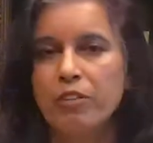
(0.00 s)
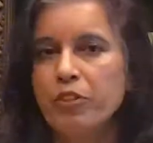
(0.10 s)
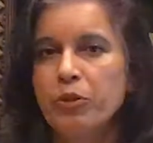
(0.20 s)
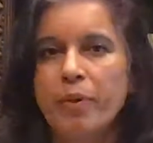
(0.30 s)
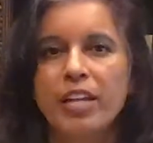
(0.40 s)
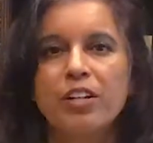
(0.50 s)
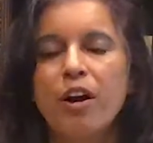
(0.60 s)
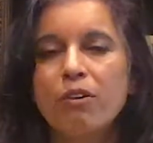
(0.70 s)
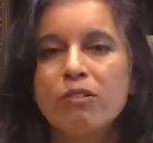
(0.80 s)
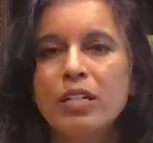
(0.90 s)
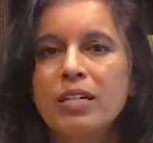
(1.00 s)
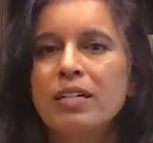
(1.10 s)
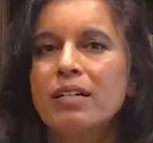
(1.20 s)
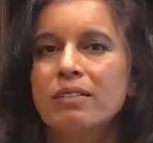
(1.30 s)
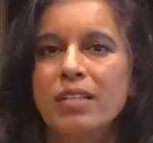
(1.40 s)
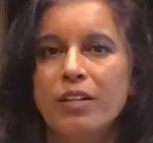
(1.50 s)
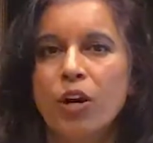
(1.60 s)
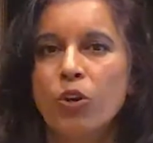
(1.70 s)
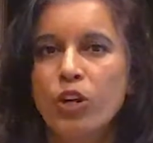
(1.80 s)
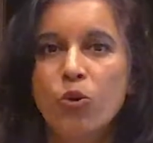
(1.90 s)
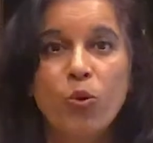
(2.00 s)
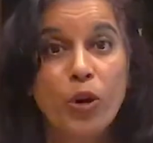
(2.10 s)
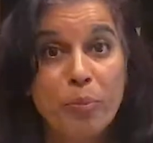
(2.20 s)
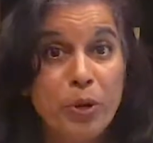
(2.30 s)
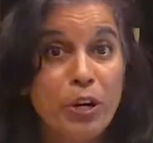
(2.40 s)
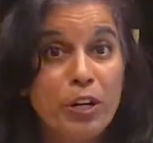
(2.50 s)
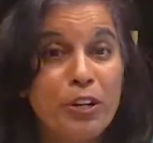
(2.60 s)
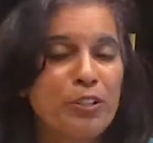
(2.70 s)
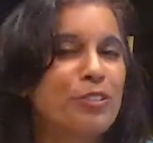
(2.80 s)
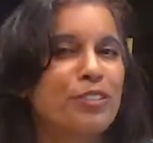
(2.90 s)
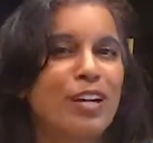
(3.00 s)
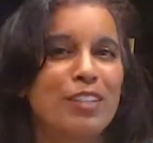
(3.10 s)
Many of you may know that Otto Warburg